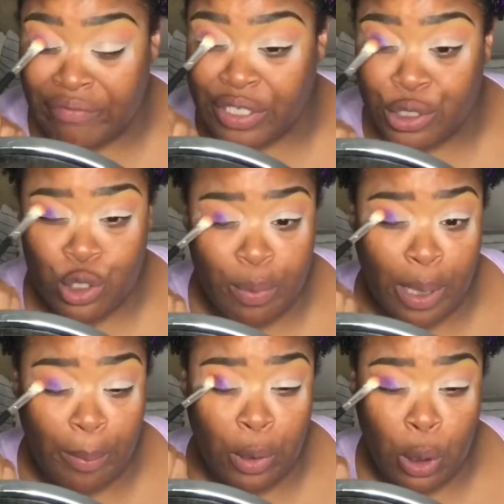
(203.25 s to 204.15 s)
and I told
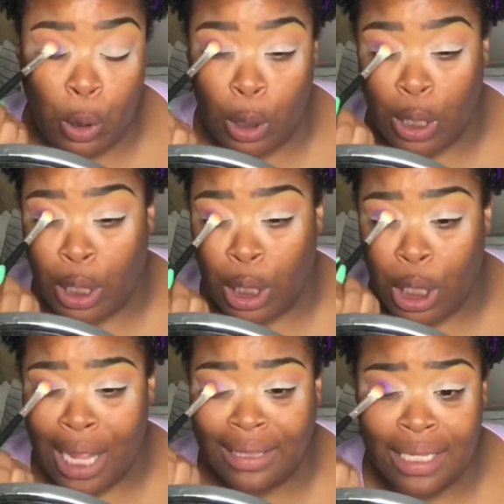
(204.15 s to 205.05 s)
her she was going to end up
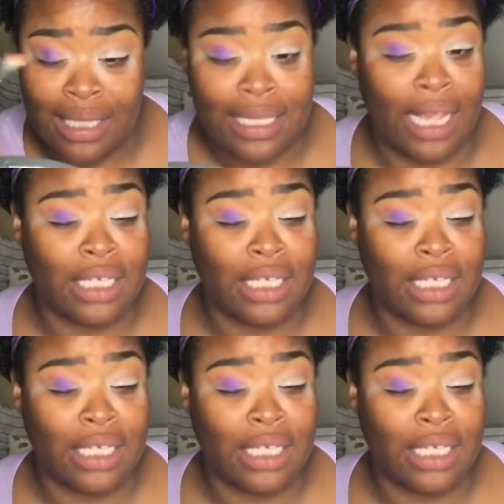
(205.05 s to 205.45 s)
on the YouTube